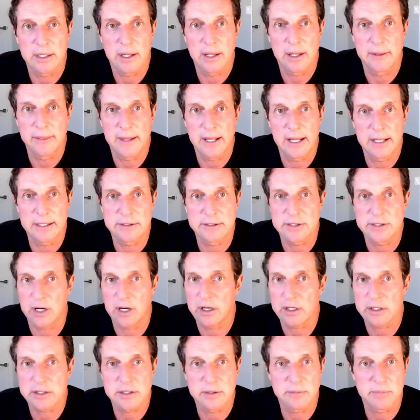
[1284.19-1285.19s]
And they
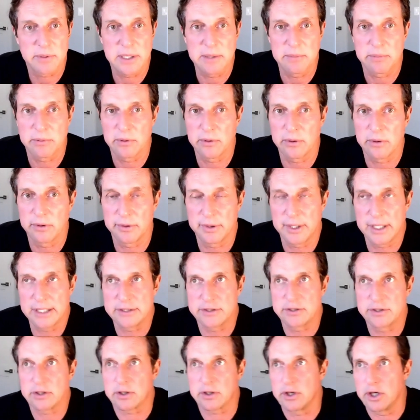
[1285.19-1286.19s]
talked to people and they
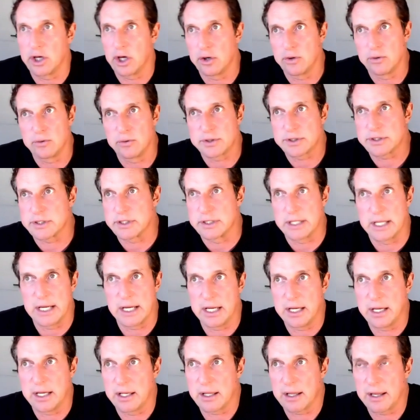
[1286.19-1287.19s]
took notes and
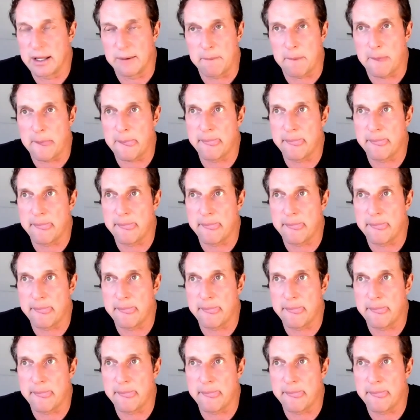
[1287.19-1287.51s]
they like